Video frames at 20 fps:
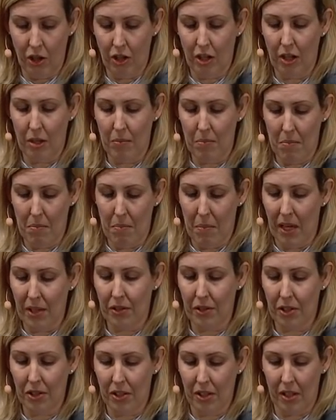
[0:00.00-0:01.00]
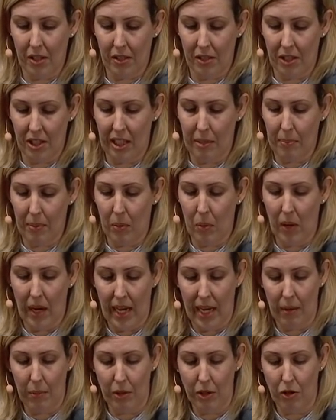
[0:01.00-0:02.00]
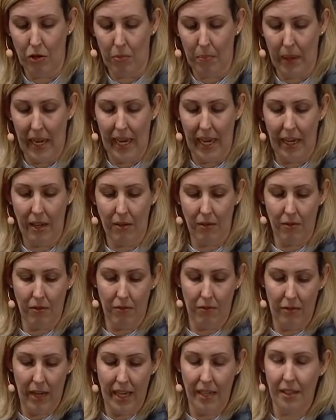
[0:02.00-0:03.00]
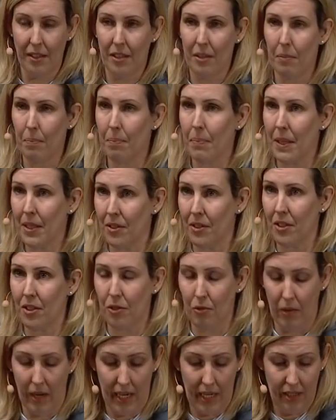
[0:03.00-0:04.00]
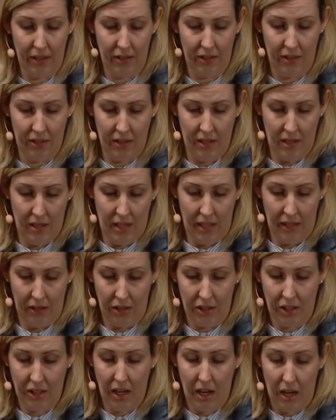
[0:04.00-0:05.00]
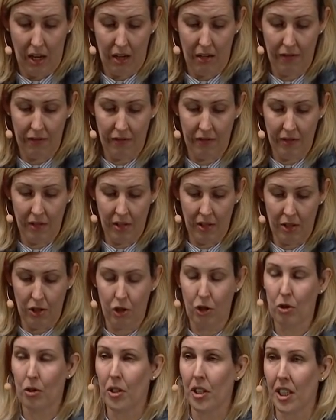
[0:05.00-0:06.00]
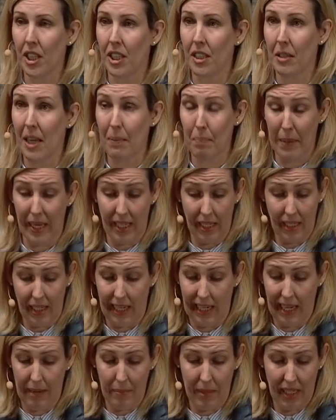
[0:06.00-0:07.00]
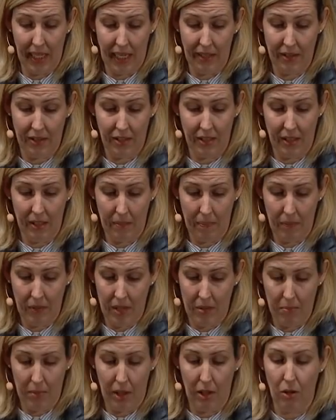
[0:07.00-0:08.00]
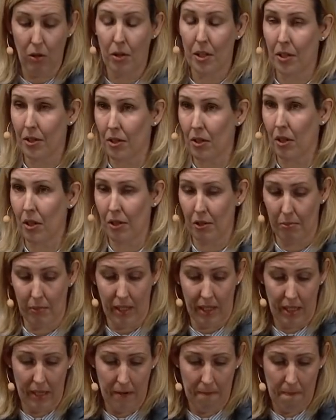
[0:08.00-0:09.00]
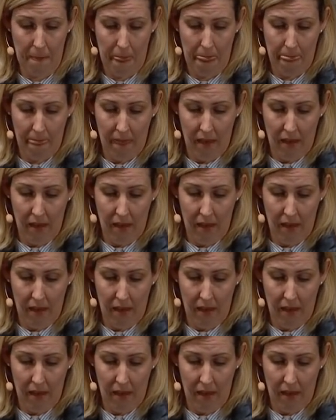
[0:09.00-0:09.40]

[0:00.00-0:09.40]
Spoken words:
You know, months slip away when you're paying rent, business rates, and staff. Sure, you can make a claim against them, but lawyers cost money.